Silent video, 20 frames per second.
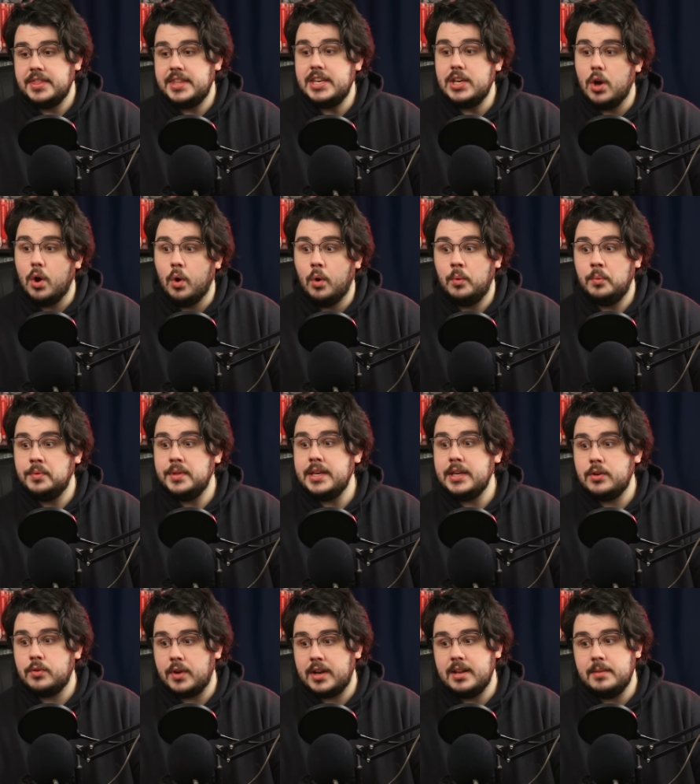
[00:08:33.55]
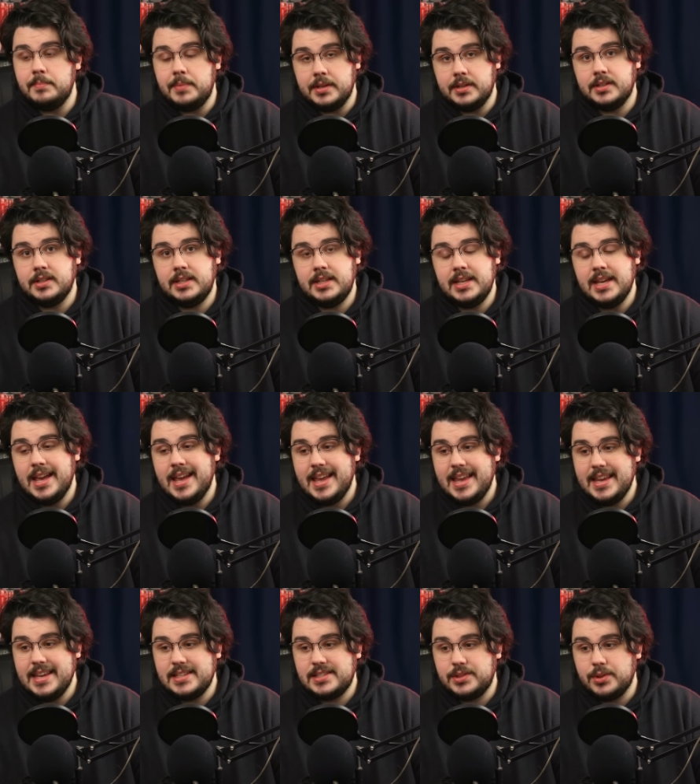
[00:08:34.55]
The only credibility
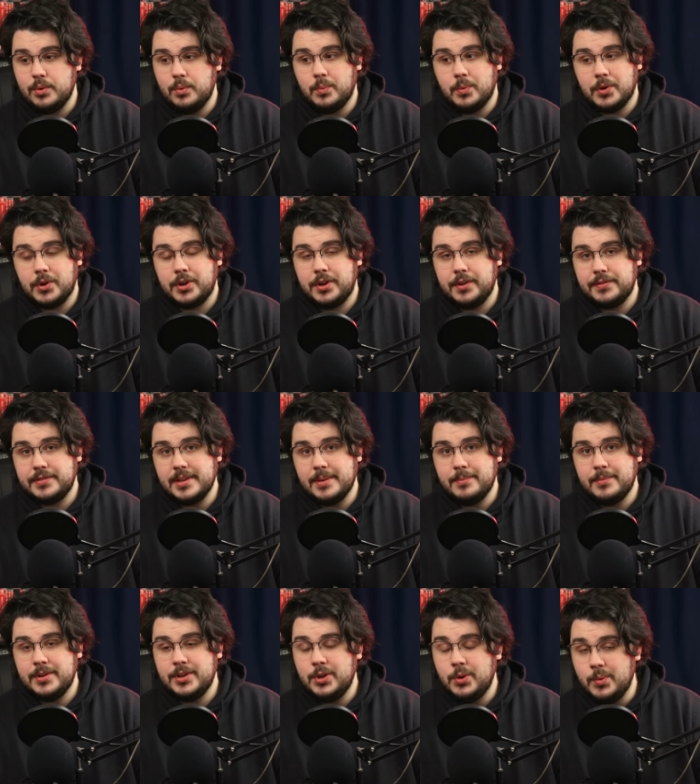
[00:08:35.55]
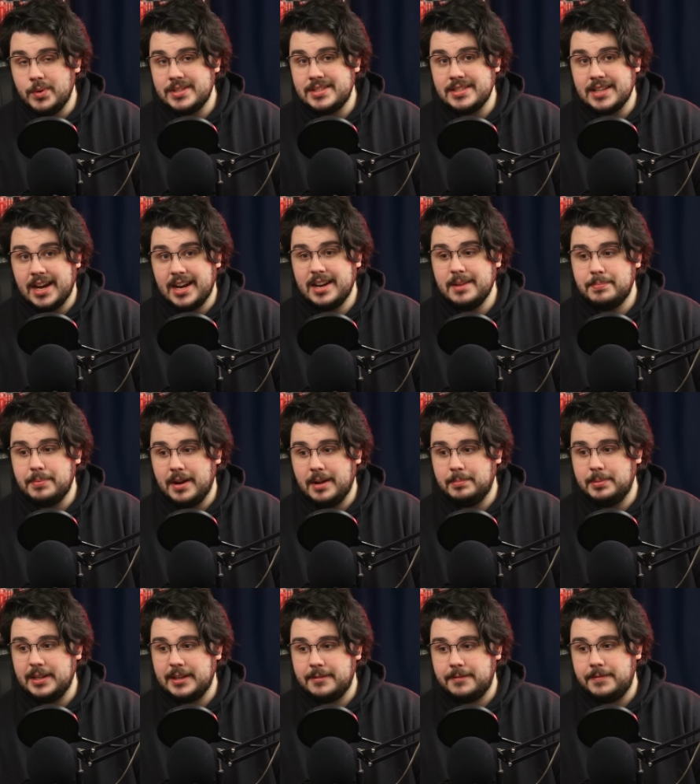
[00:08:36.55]
is the word of someone who is not a
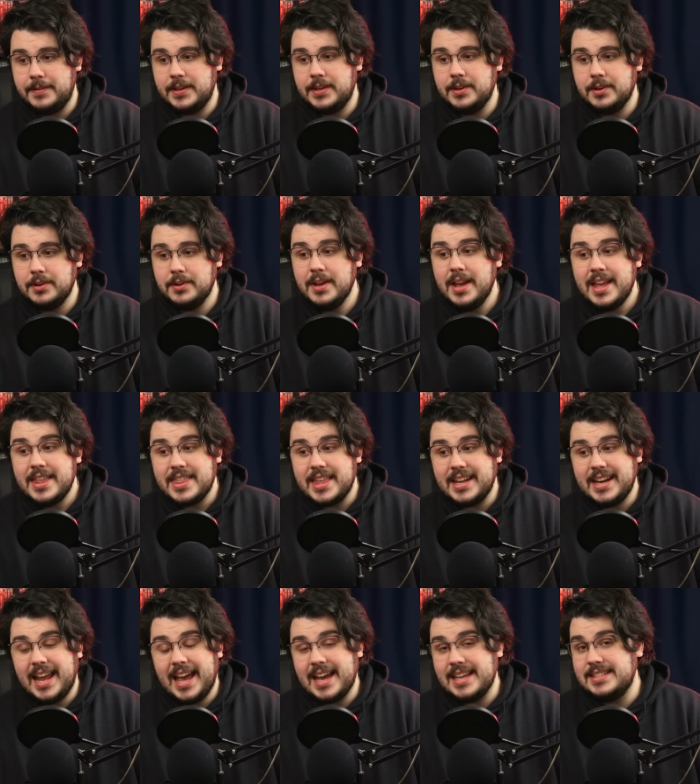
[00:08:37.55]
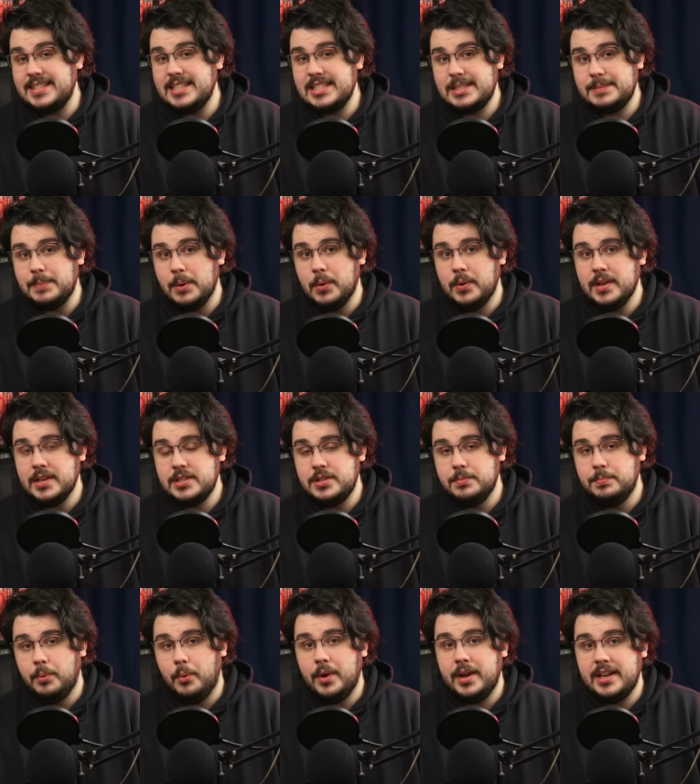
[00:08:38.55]
public figure that hasn't spoken
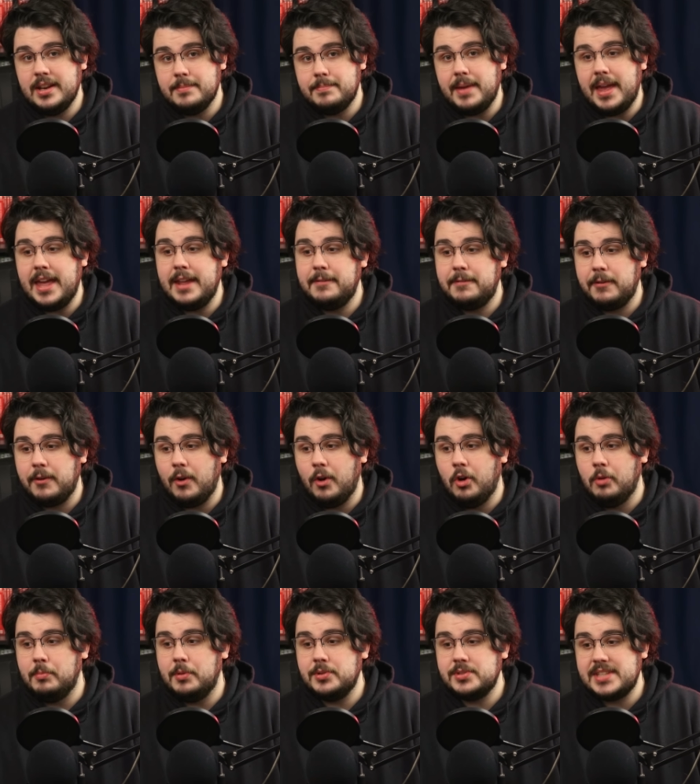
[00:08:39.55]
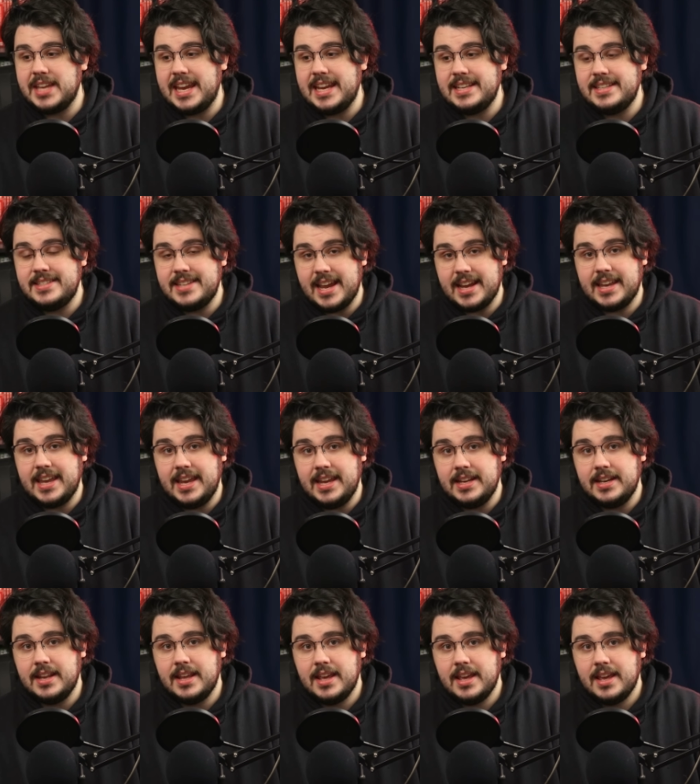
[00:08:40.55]
to Boyinaband for almost a
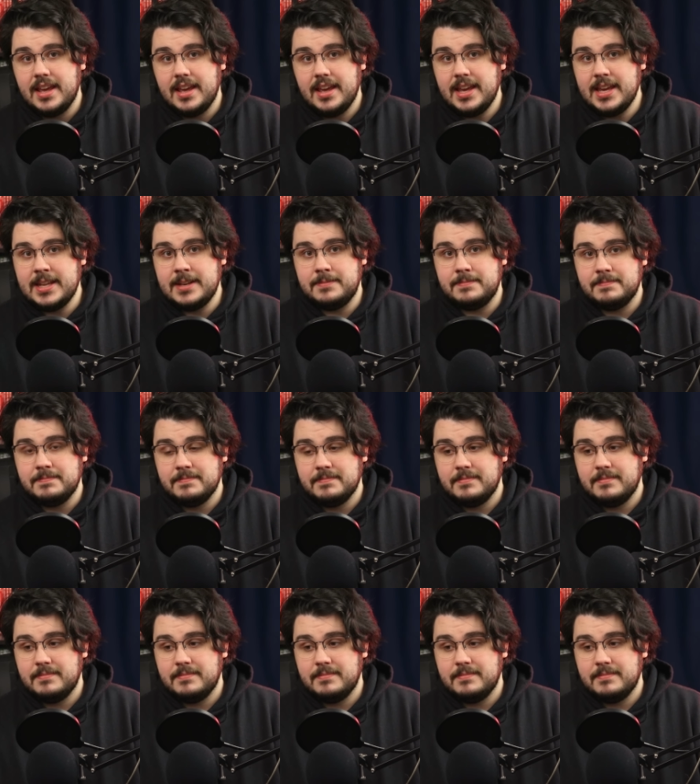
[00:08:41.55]
decade. And